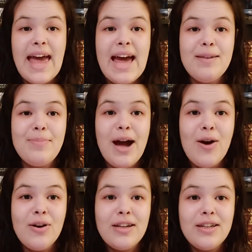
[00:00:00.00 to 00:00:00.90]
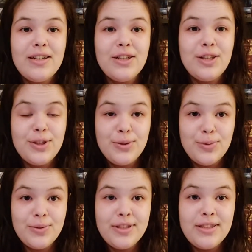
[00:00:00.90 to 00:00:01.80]
That about
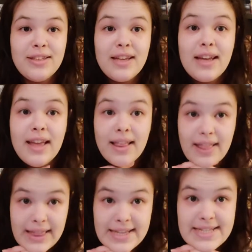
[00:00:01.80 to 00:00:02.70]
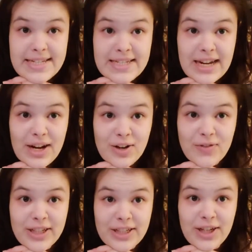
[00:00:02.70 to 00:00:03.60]
concludes this entire
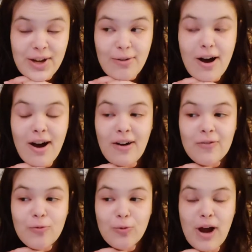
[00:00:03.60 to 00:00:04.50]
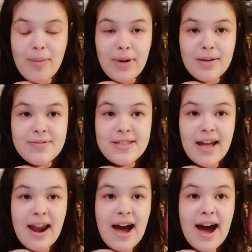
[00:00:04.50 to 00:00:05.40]
video of wrap-ups
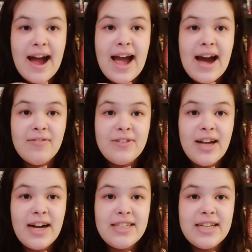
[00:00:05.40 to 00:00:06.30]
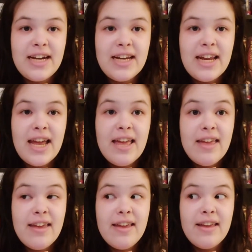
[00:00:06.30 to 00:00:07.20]
that I have not done
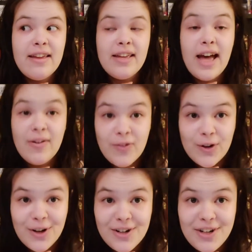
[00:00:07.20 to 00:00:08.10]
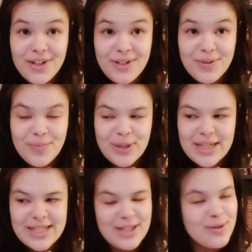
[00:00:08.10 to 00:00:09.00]
ever,
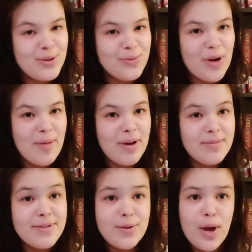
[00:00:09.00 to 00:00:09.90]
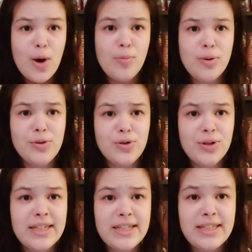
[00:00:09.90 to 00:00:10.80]
because I don't do wrap-ups. So I hope you
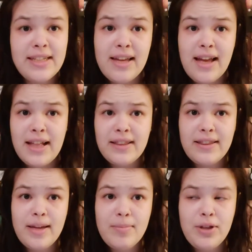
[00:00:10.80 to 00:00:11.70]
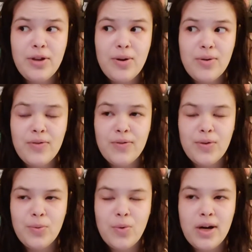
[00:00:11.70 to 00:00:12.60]
enjoyed it. Let me know if
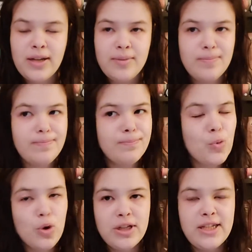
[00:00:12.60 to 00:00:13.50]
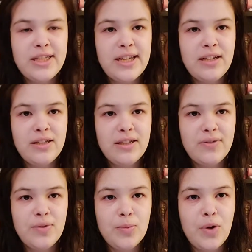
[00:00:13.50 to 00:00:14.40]
you want it more detailed,
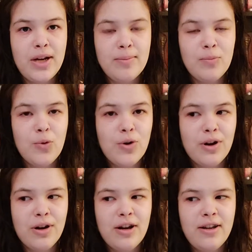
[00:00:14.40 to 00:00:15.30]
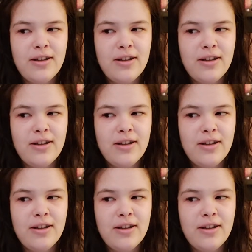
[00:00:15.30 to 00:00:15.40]
if you want it more